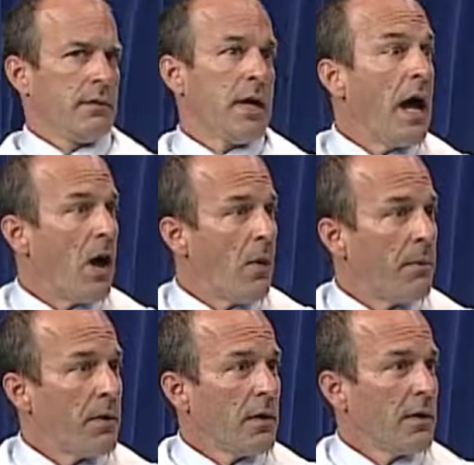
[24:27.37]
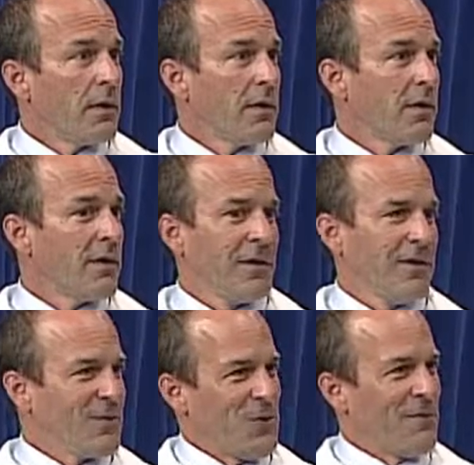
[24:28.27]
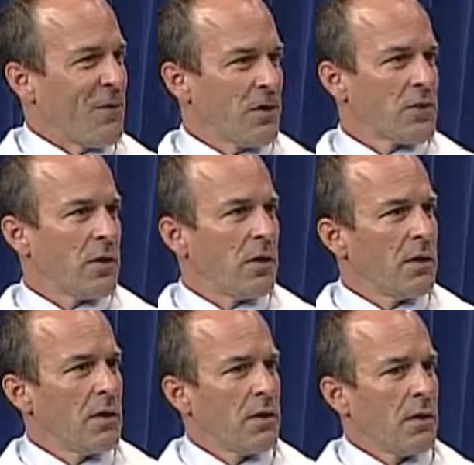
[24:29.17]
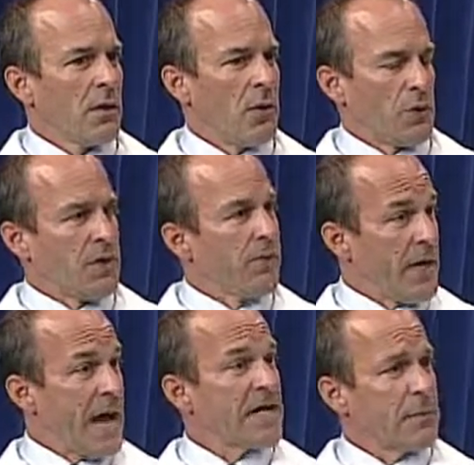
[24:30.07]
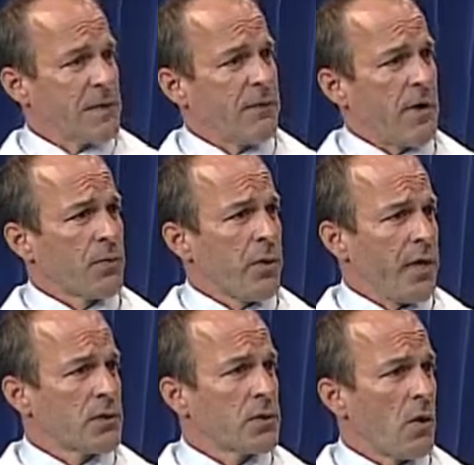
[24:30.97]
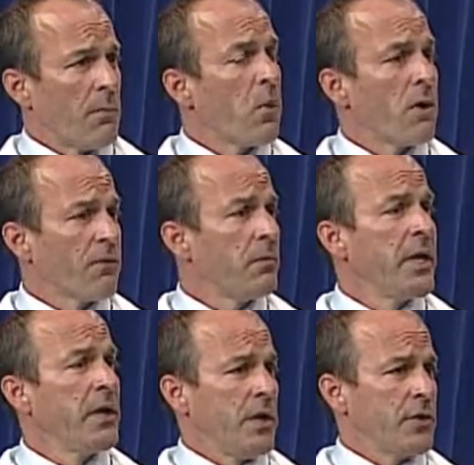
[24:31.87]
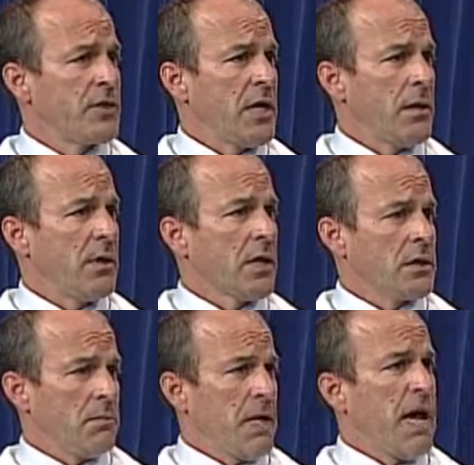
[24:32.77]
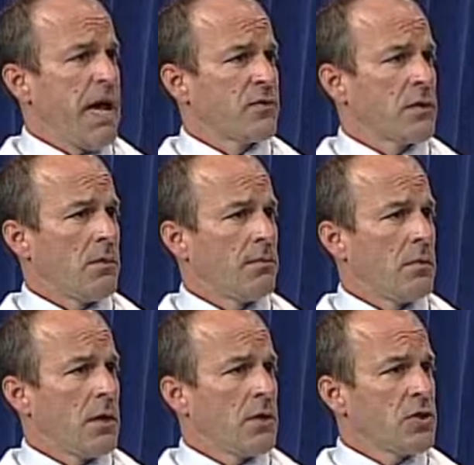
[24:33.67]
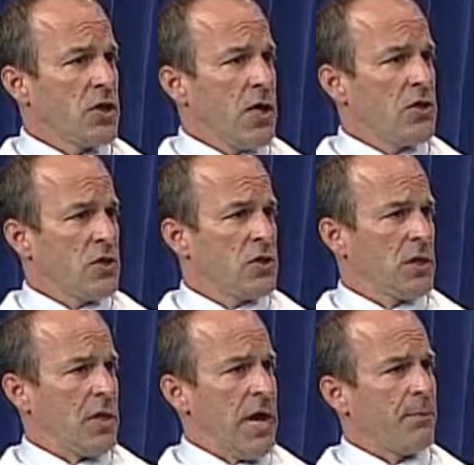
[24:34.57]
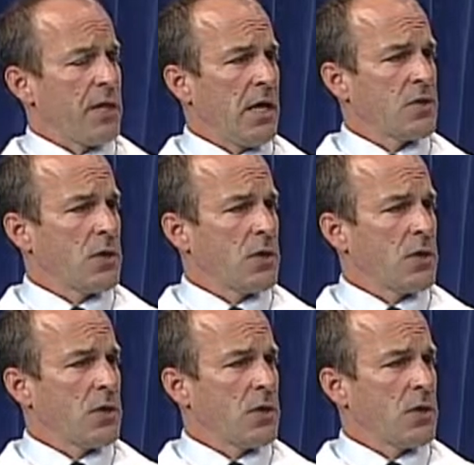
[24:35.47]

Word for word: help is universal. Those different aspects of arthritis, though, are important for me to understand because it may have some changes in the application